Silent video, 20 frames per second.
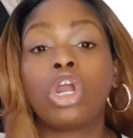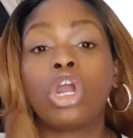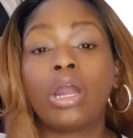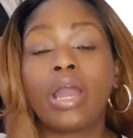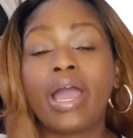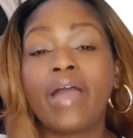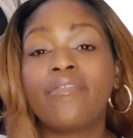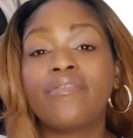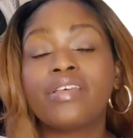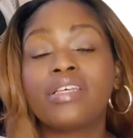
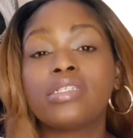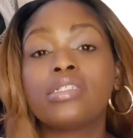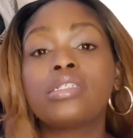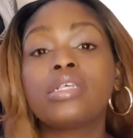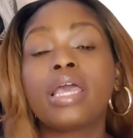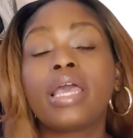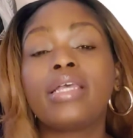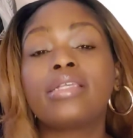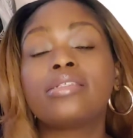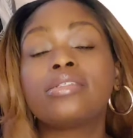gravis
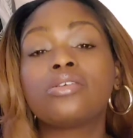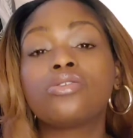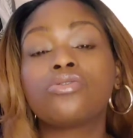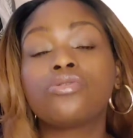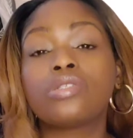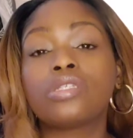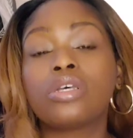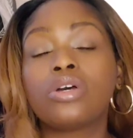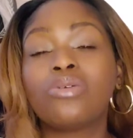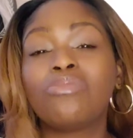and sickle
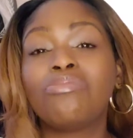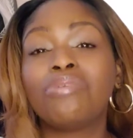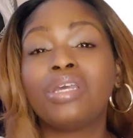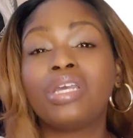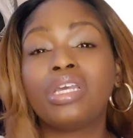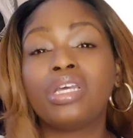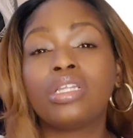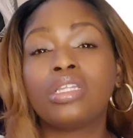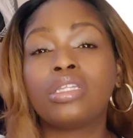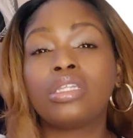cell
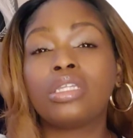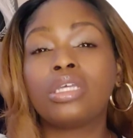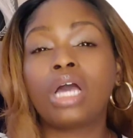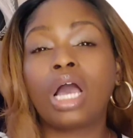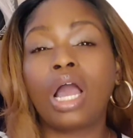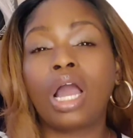being